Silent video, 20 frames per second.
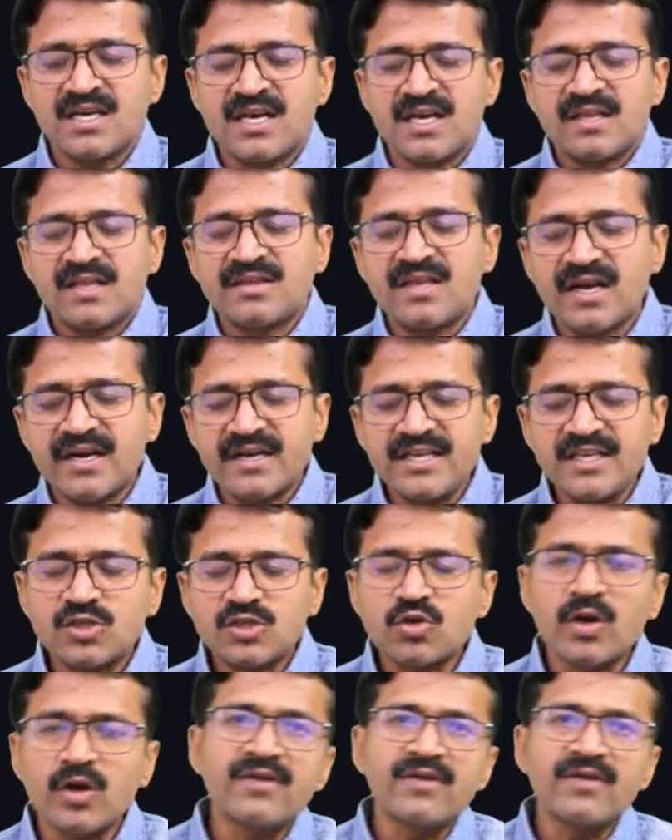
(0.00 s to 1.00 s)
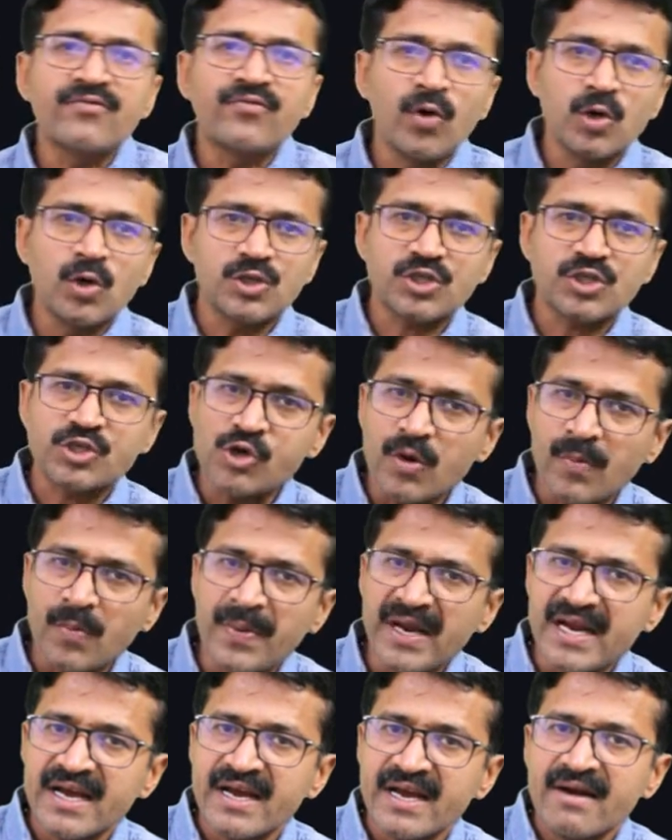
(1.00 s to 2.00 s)
The restoring force should
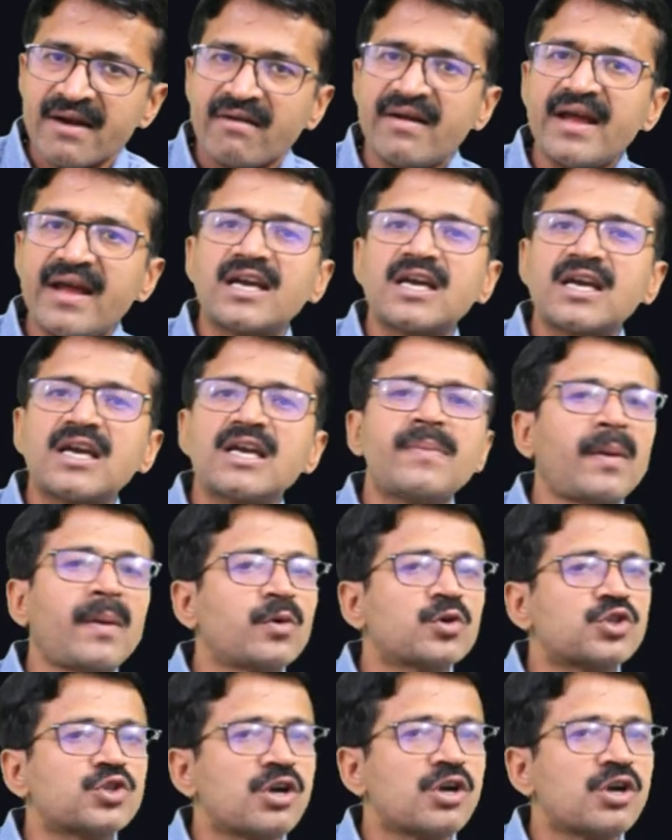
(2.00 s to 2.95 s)
be directly proportional to